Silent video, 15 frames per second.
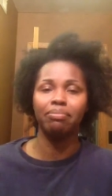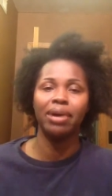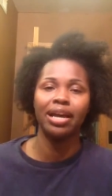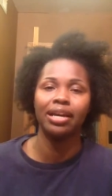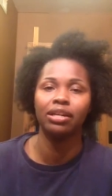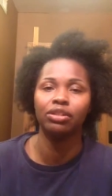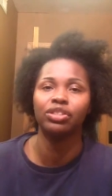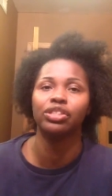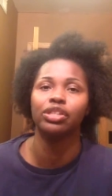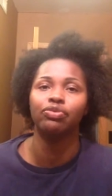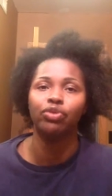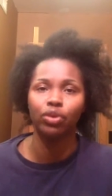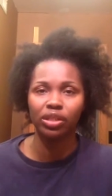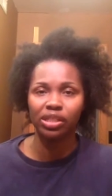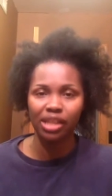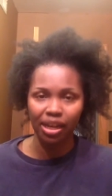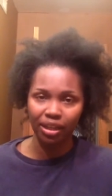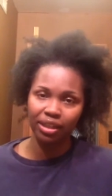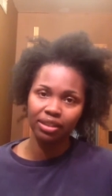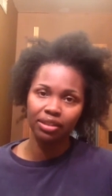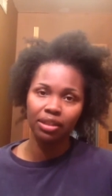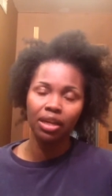let my hair sit for a second.
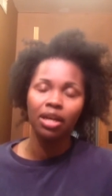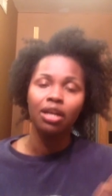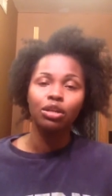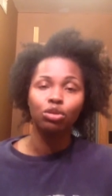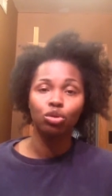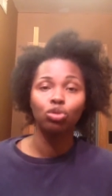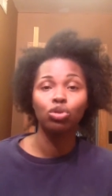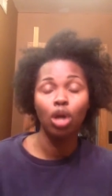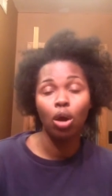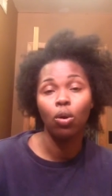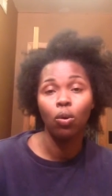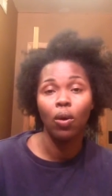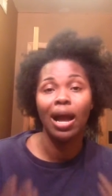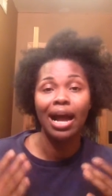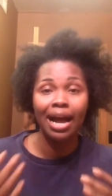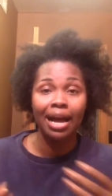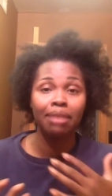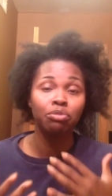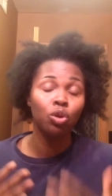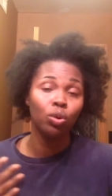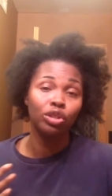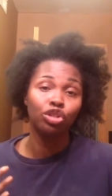So I'm
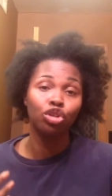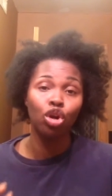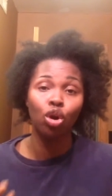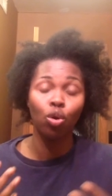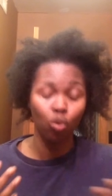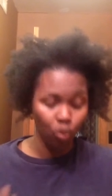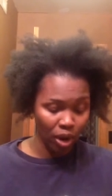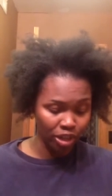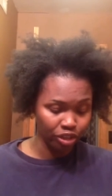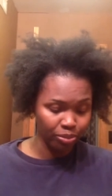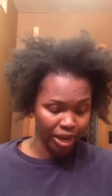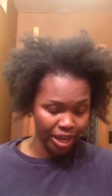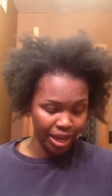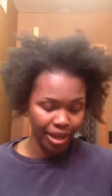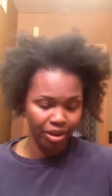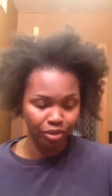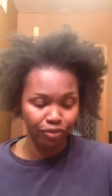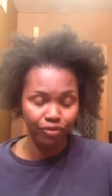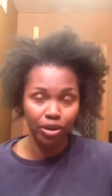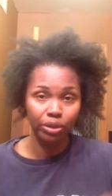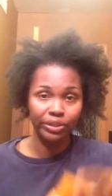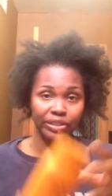going to go wash my hair
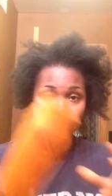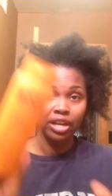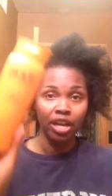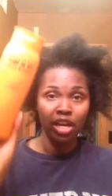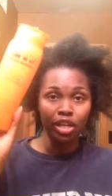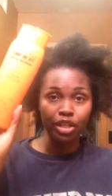first